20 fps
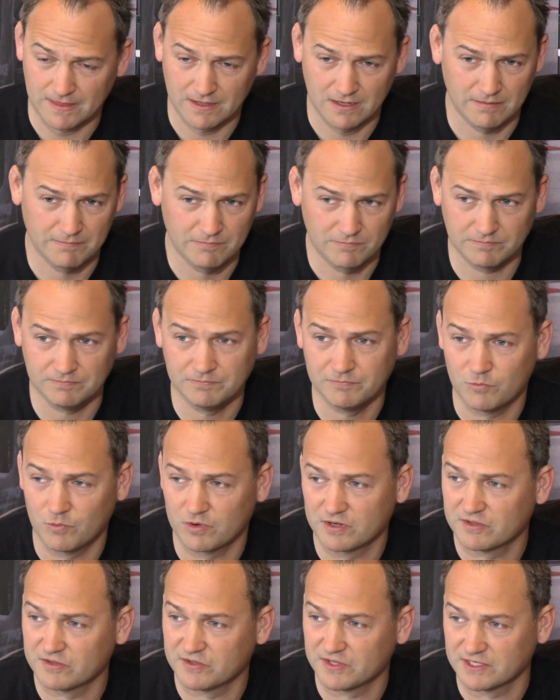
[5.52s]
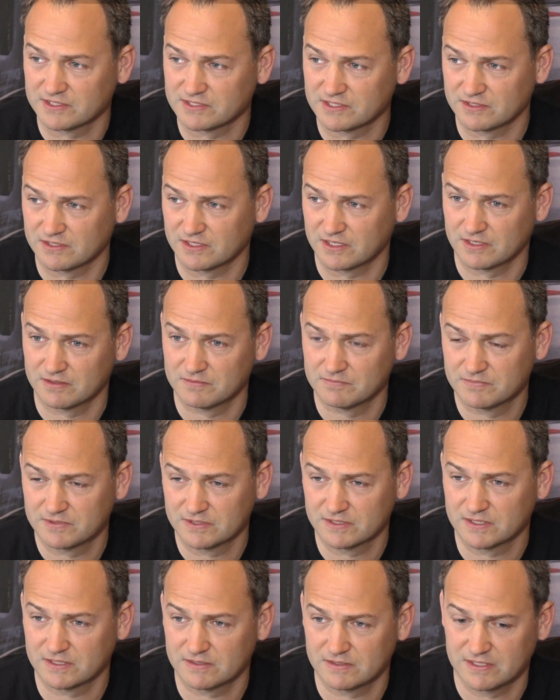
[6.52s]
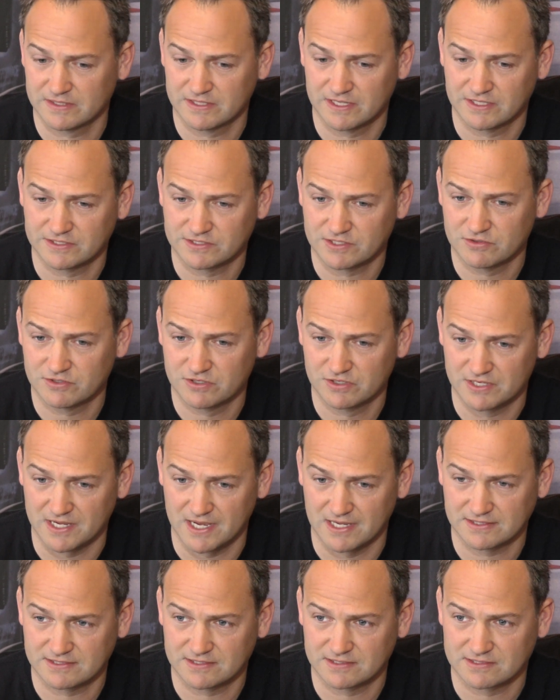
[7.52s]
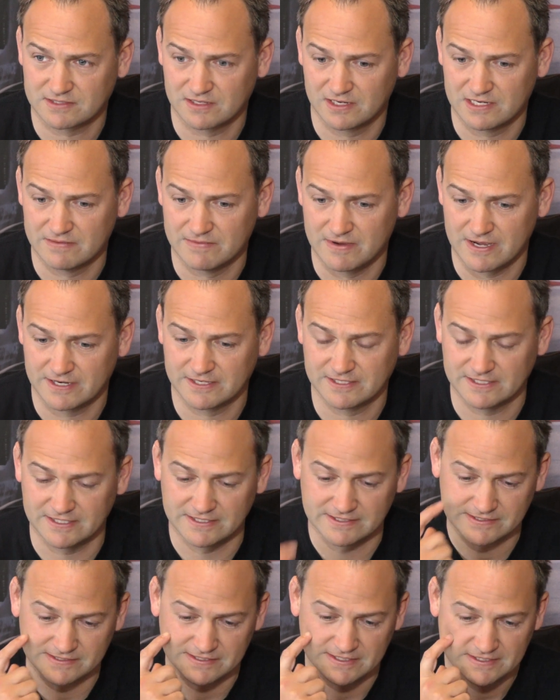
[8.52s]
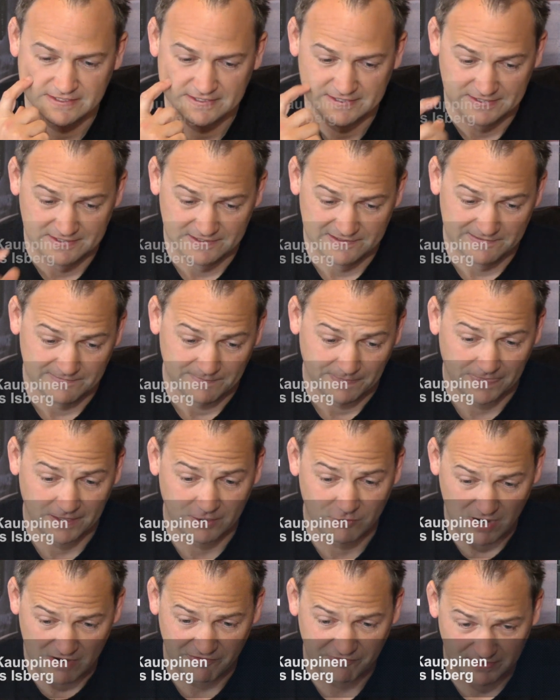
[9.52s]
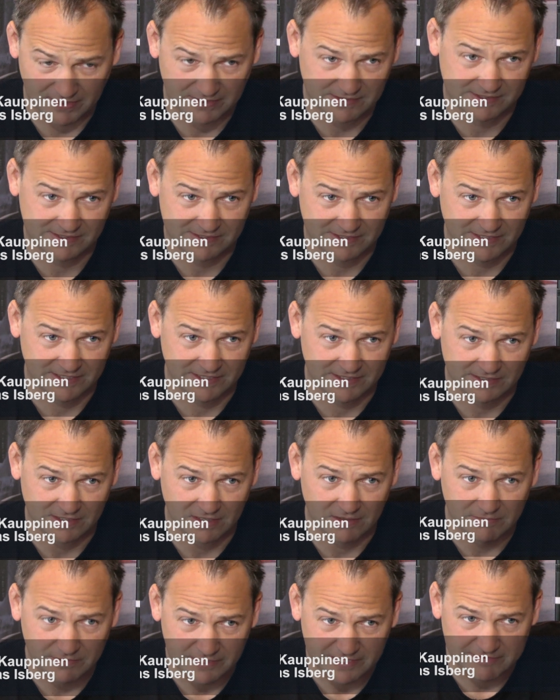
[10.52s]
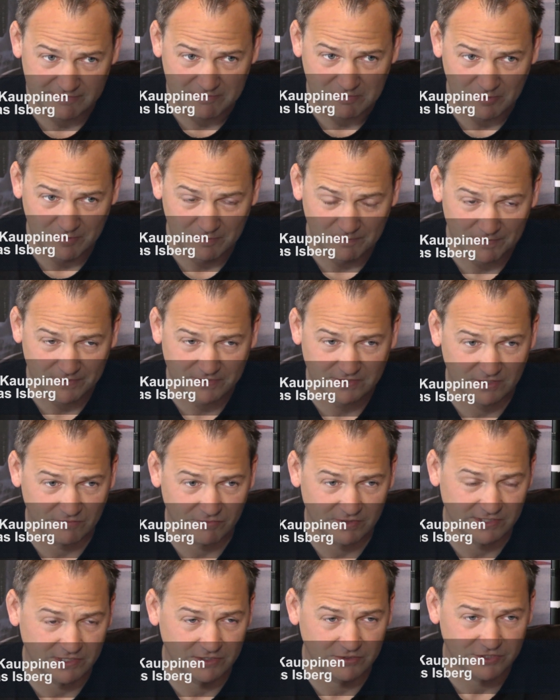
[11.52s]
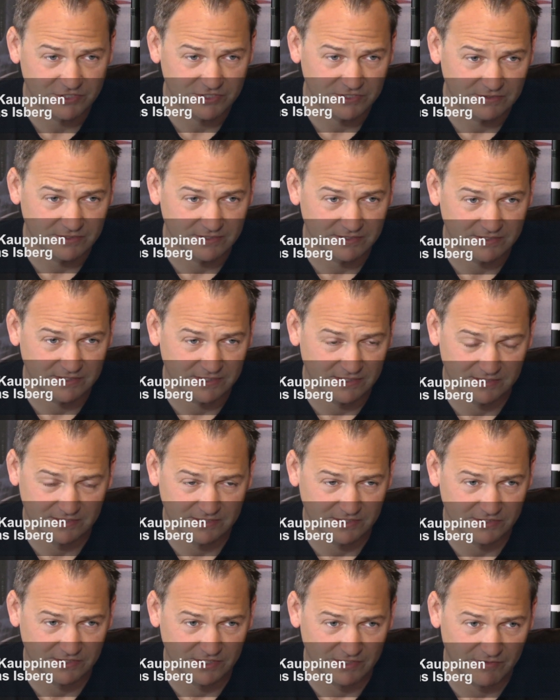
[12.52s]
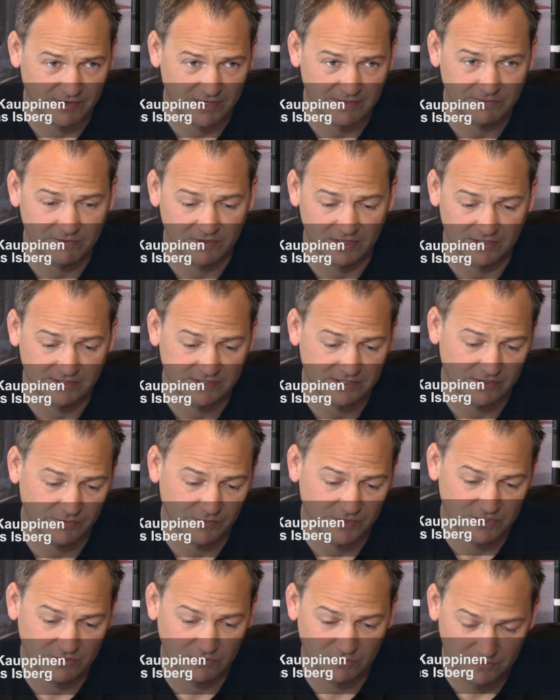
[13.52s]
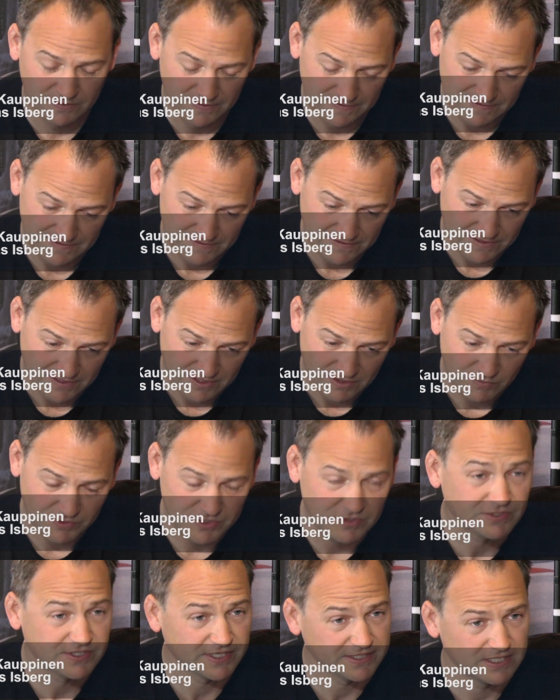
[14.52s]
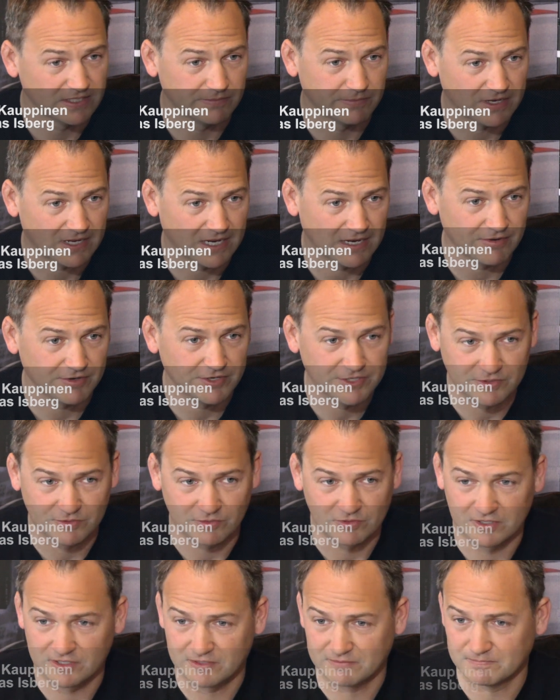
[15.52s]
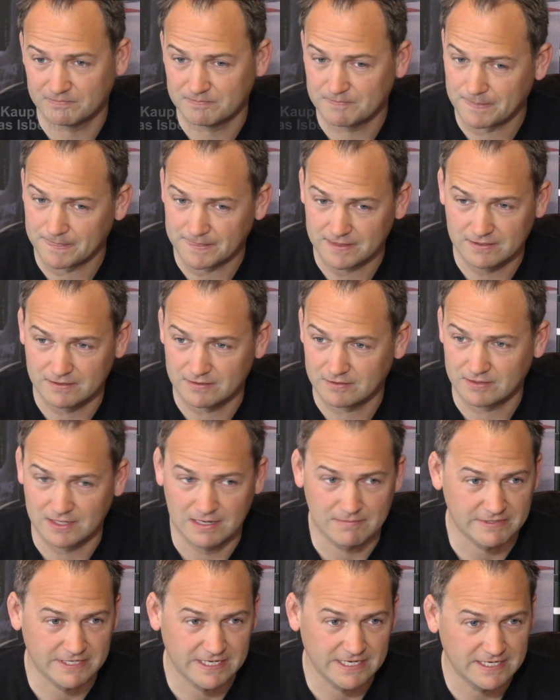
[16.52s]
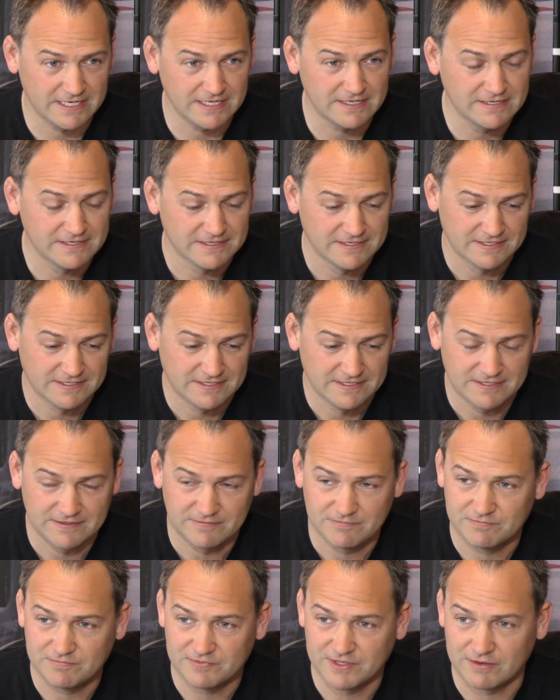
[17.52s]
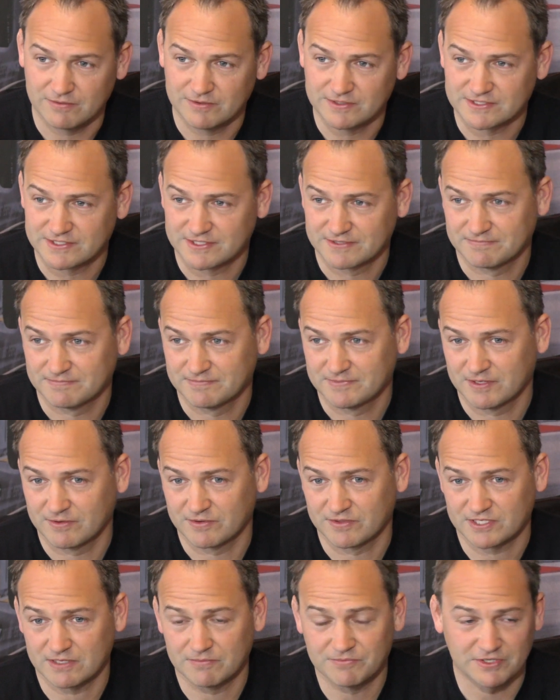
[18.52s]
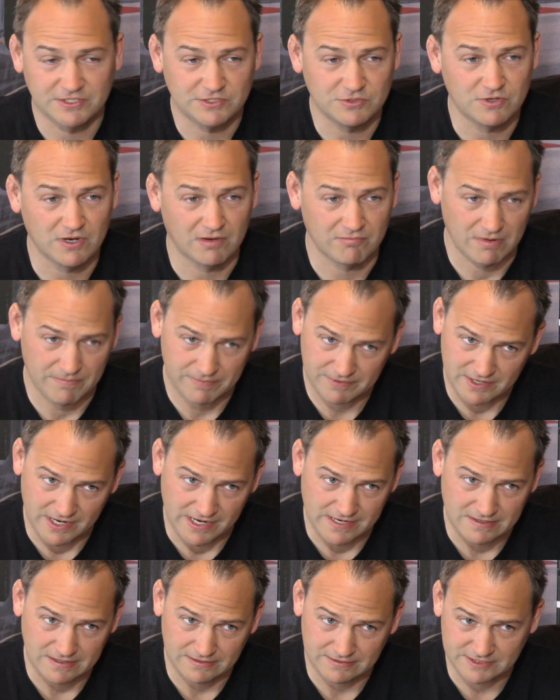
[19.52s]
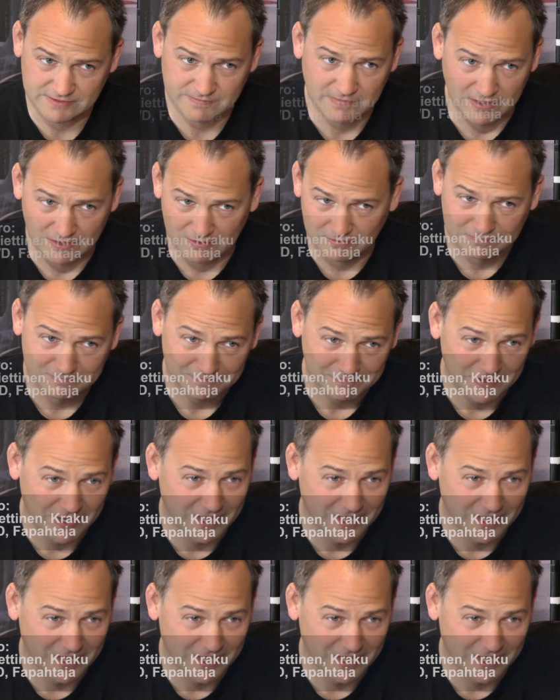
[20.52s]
One of the things that they're so good at Slightly Mad is the graphics is unbelievable. So the resolution is just incredible. And so when you sit in a McLaren or a Lamborghini, there are some things you can't replicate, like the smell.